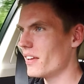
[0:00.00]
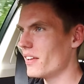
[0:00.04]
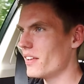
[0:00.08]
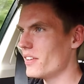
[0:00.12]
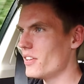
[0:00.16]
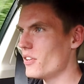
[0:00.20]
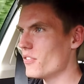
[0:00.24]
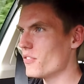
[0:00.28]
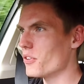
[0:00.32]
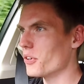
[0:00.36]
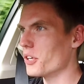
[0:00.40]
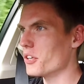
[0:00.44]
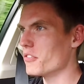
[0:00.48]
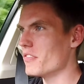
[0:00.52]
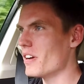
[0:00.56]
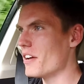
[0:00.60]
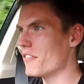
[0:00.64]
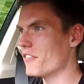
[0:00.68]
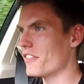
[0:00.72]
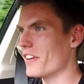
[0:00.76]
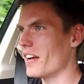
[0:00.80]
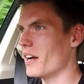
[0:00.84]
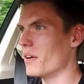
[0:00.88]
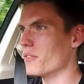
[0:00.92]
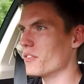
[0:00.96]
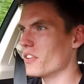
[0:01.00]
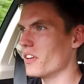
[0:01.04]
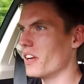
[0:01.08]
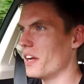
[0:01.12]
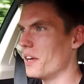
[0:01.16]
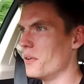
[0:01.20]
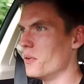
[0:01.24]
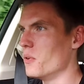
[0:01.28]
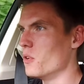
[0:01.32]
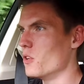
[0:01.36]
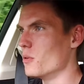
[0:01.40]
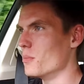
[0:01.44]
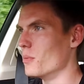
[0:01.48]
you've got a rev counter
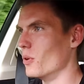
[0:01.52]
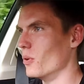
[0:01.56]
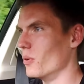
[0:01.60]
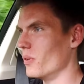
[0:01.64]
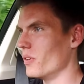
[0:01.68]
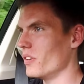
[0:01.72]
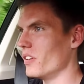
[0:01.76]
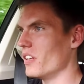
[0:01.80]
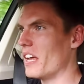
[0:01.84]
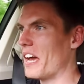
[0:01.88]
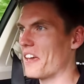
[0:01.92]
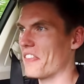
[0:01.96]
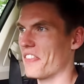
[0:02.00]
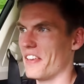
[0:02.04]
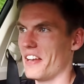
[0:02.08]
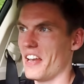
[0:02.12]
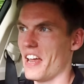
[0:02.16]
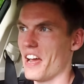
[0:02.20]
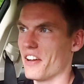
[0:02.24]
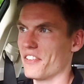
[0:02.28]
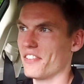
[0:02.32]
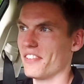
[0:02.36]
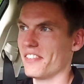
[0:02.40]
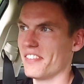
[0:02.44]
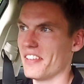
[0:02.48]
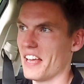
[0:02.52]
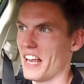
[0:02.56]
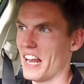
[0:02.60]
like normal, like the Lexus